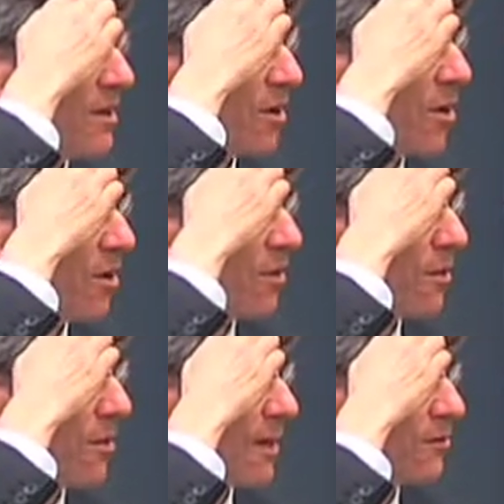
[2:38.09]
all the
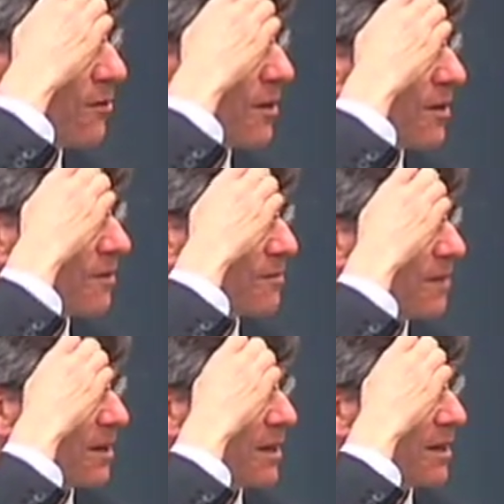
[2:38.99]
things that
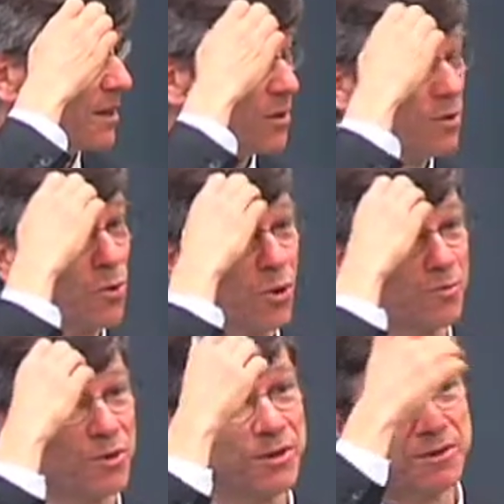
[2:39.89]

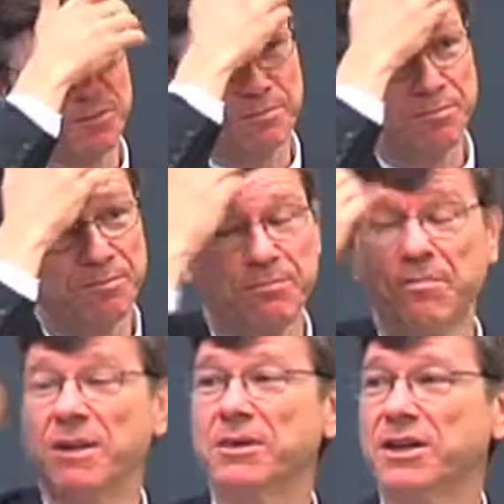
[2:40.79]
corporate
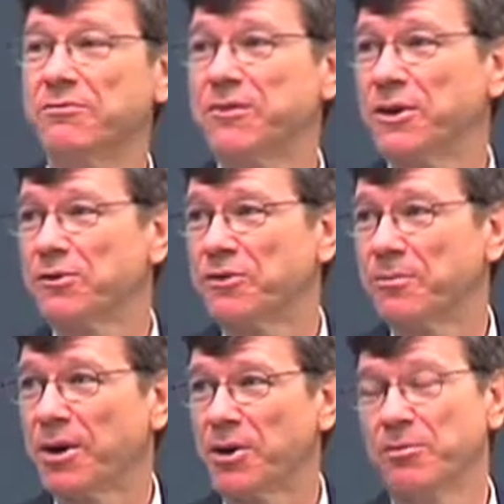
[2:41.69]
public affairs
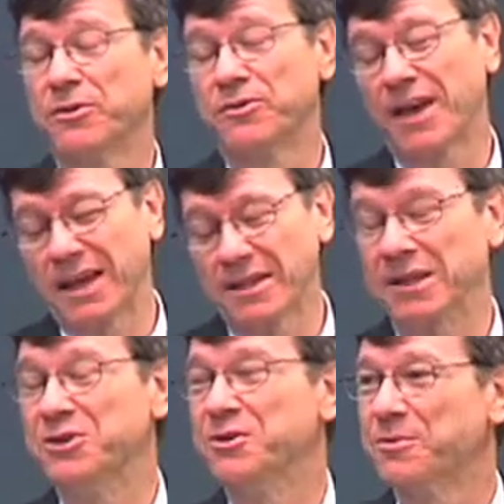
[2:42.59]
departments and
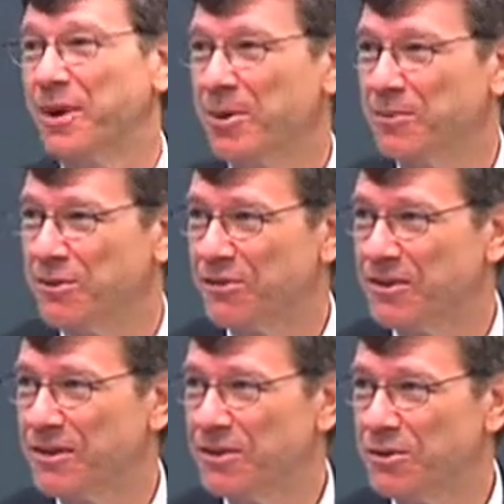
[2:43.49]
legal departments
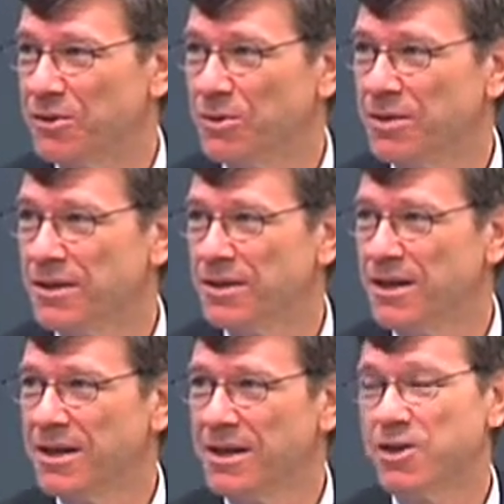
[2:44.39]
do
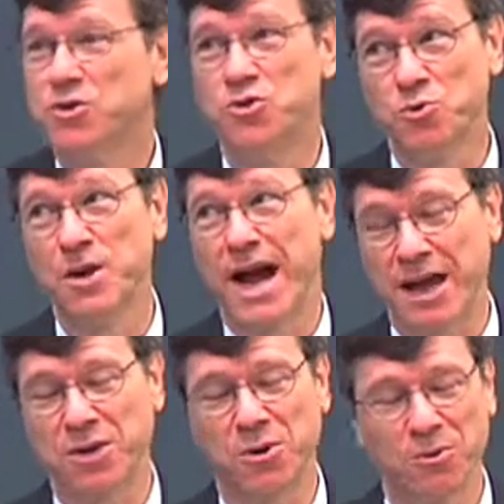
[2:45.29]

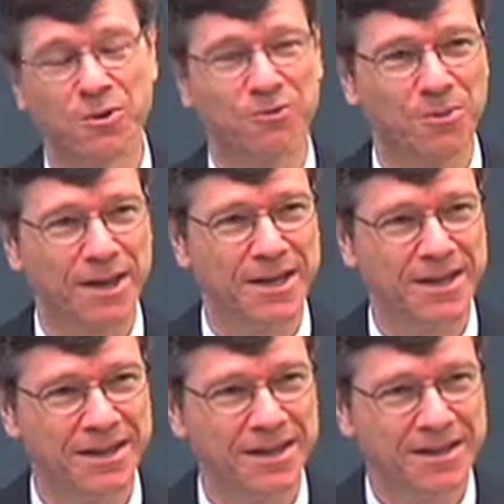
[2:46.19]
not go this way.
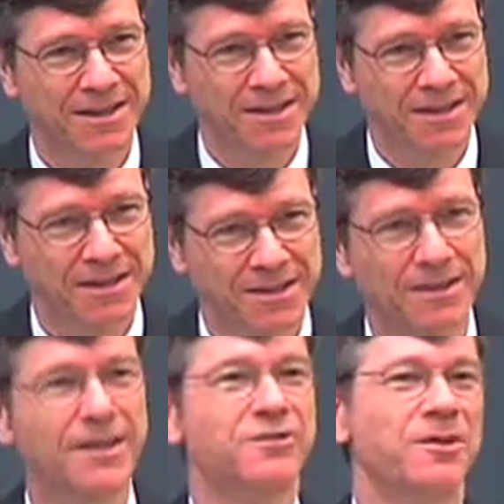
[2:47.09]

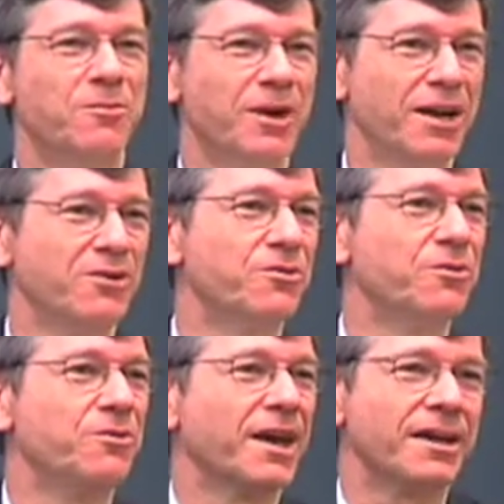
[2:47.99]
Let someone else
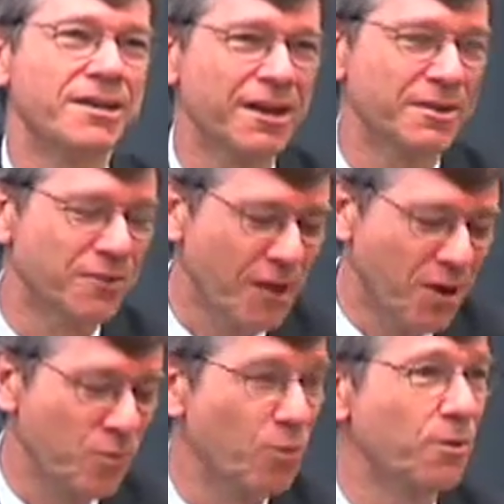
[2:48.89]
do that. That is
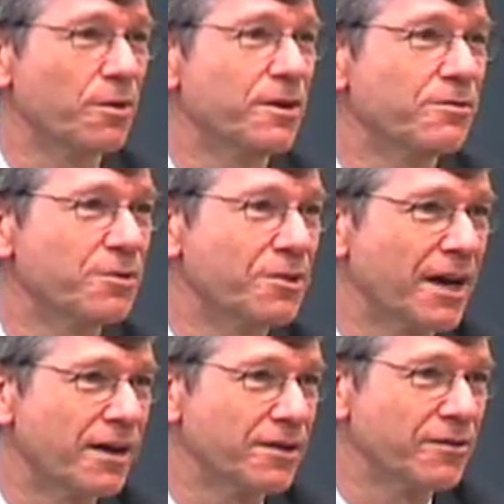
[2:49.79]
unworthy of your
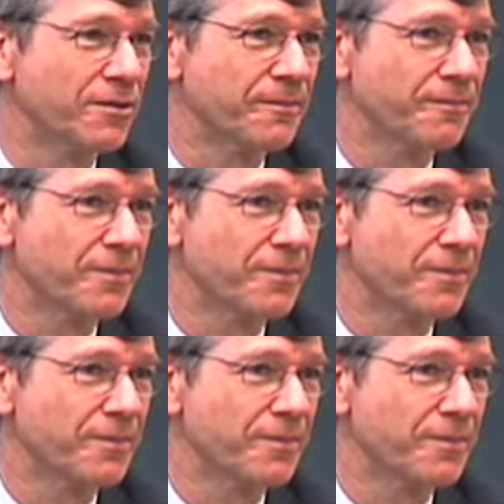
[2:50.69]
talents.